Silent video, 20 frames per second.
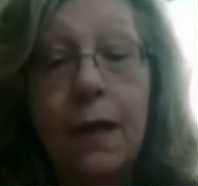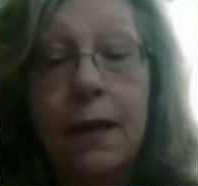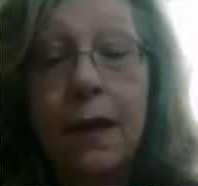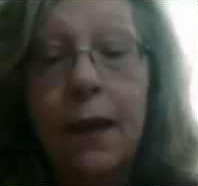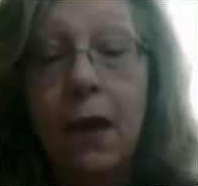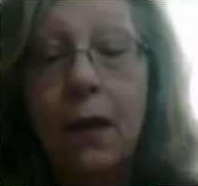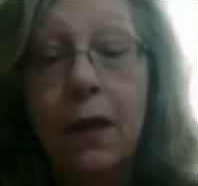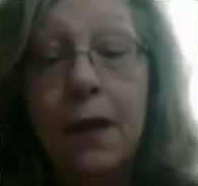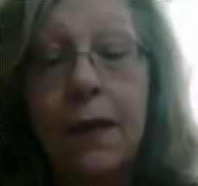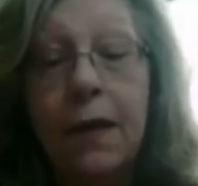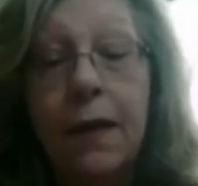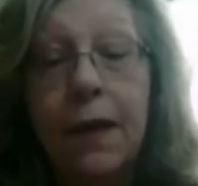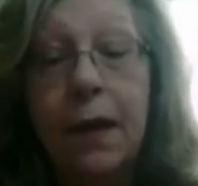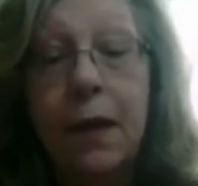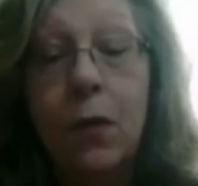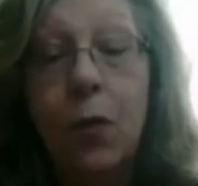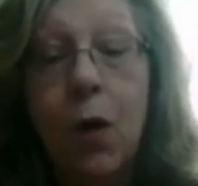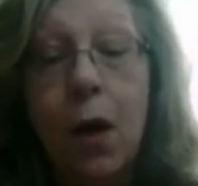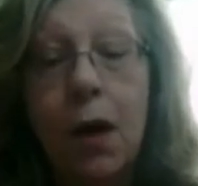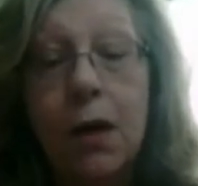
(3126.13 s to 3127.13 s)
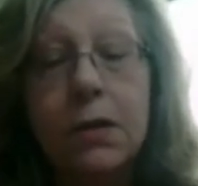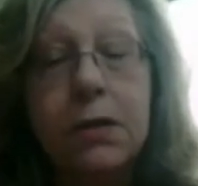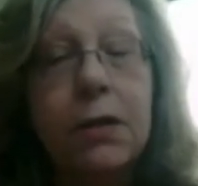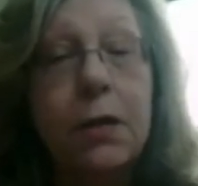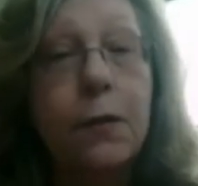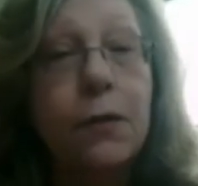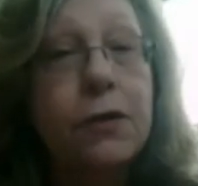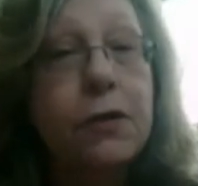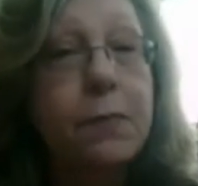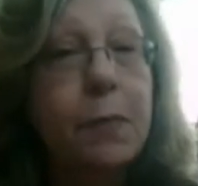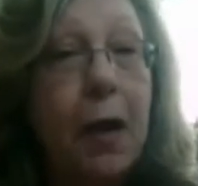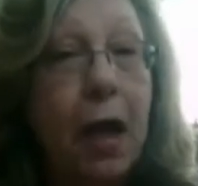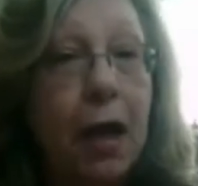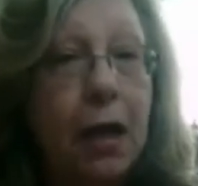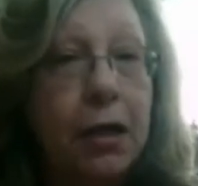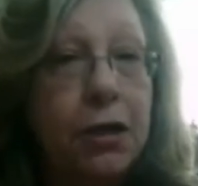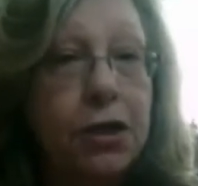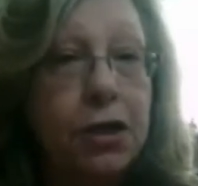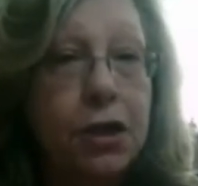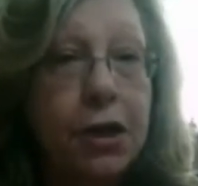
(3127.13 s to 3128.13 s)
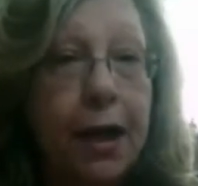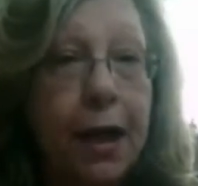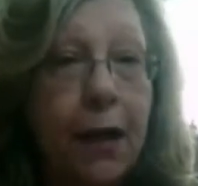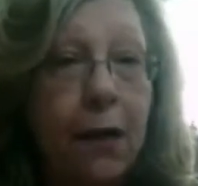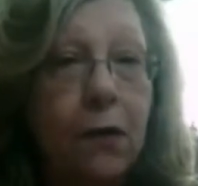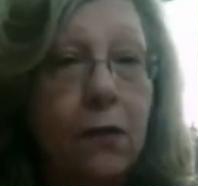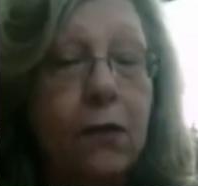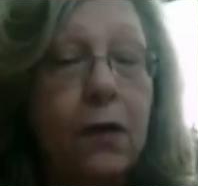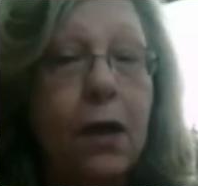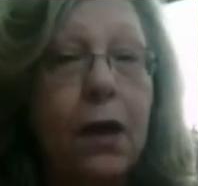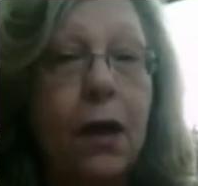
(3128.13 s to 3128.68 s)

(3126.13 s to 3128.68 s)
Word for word: The only thing was it was polished out